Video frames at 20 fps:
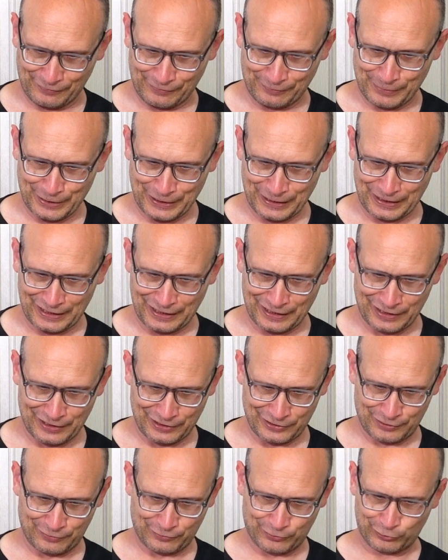for me
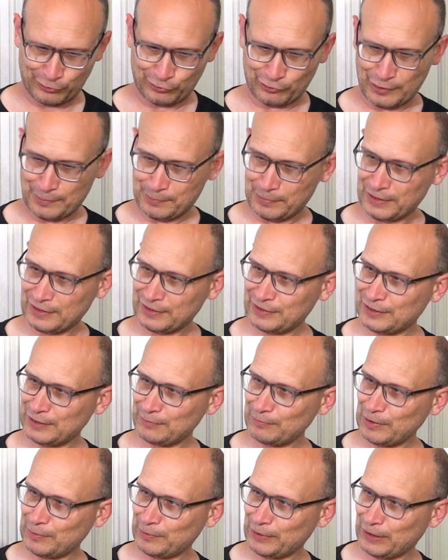as a front gripper,
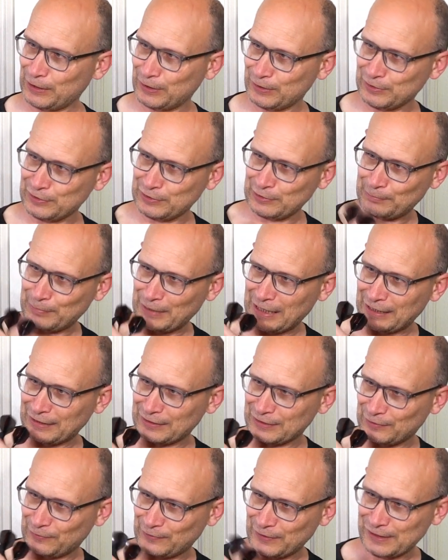simply because the
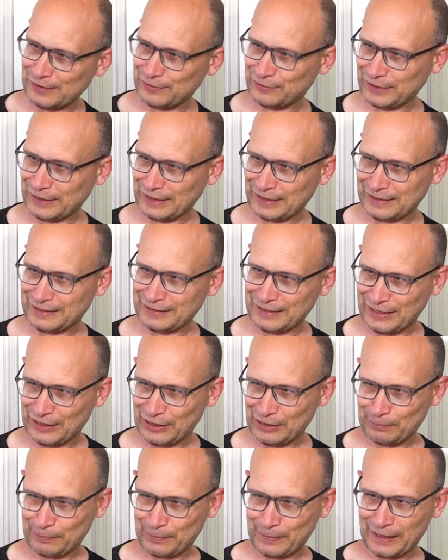balance feels like it's at
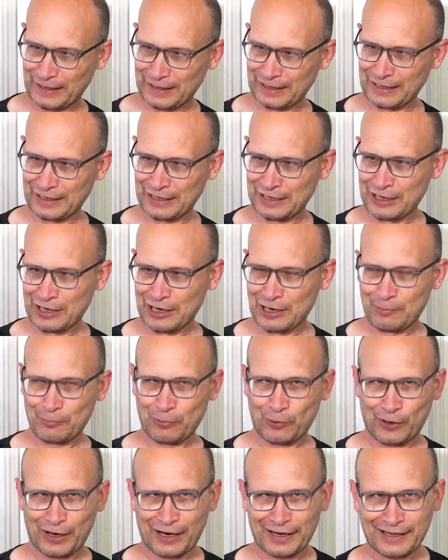the back,
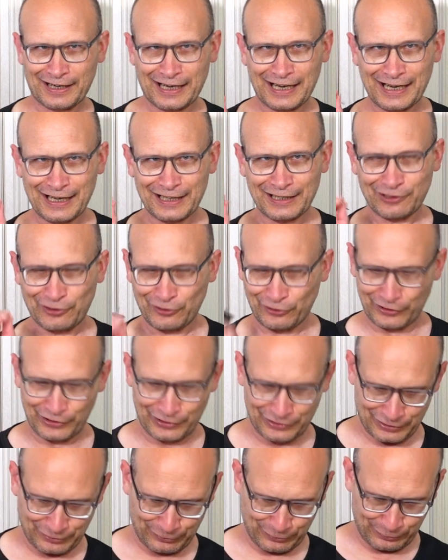but I kind of got
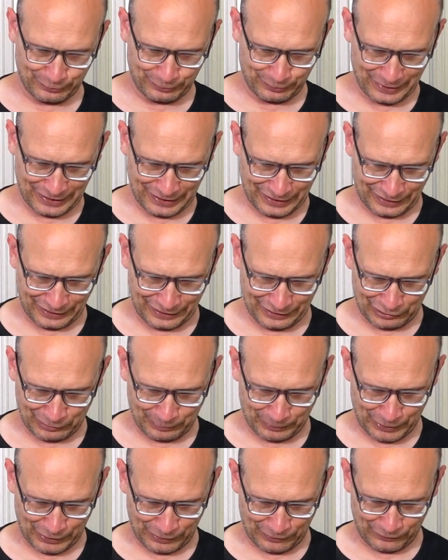into a little
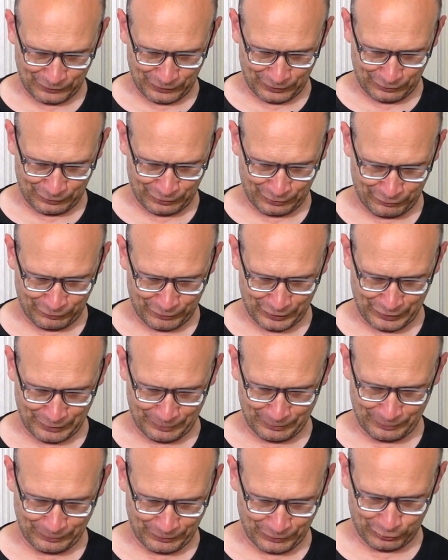bit of a
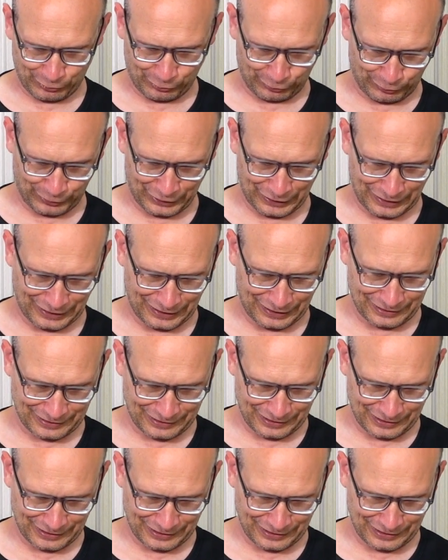rhythm throwing it at